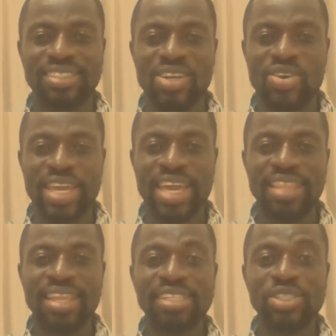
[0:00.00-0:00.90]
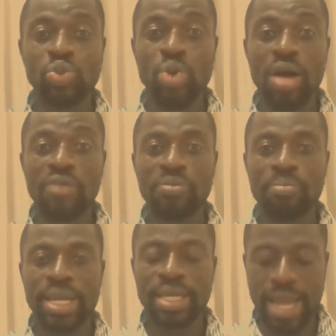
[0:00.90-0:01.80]
Okay, that is 12
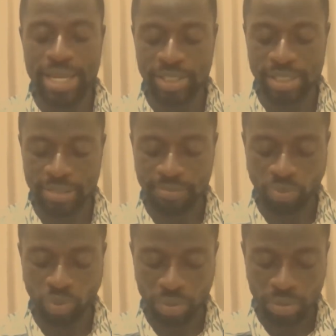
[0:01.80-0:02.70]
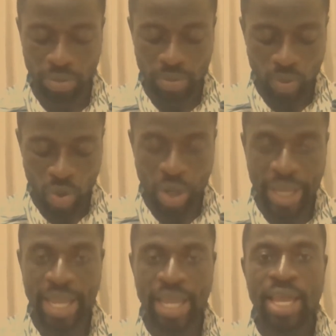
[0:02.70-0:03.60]
midnight.
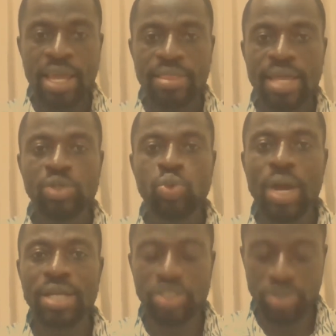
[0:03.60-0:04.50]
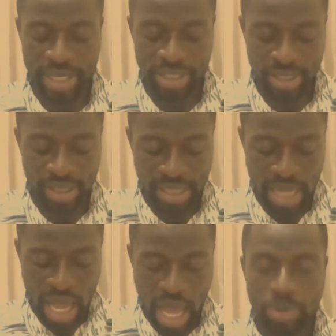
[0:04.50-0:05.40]
Okay, that one stretches
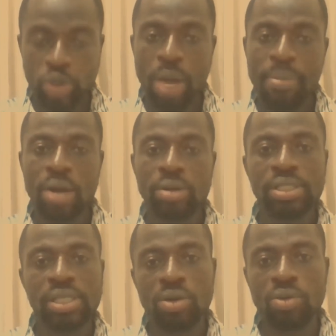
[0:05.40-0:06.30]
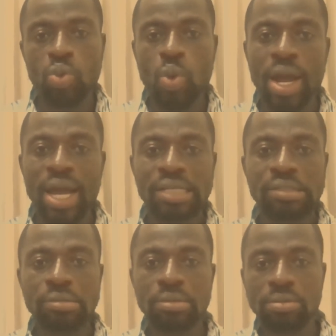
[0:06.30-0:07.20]
up to about
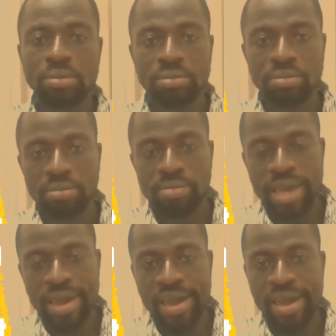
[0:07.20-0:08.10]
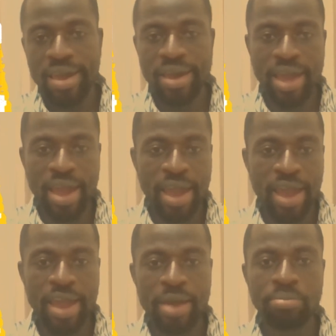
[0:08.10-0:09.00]
1
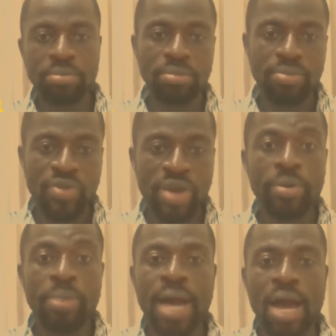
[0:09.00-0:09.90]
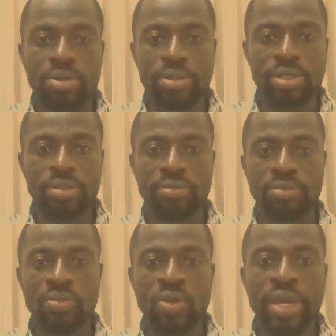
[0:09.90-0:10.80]
a.m. thereabout.
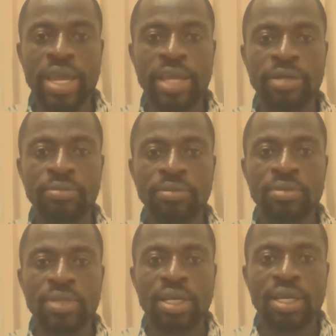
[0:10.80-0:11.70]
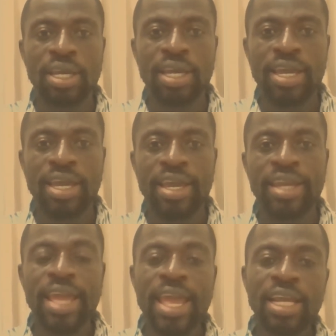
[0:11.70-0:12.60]
Okay,
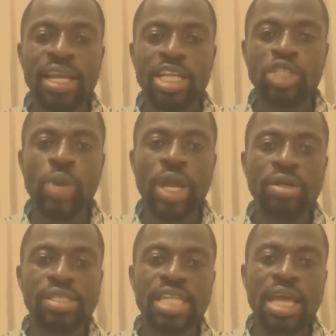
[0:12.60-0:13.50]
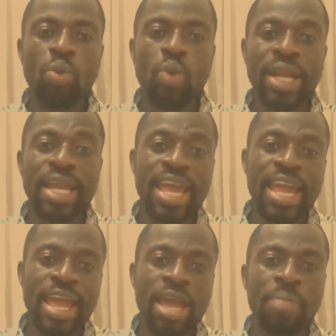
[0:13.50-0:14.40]
in English, we consider 1
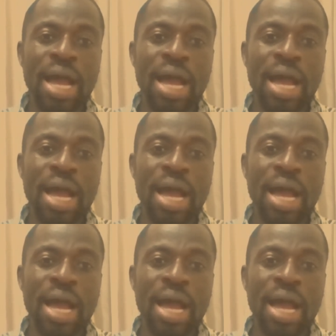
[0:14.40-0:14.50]
a.m.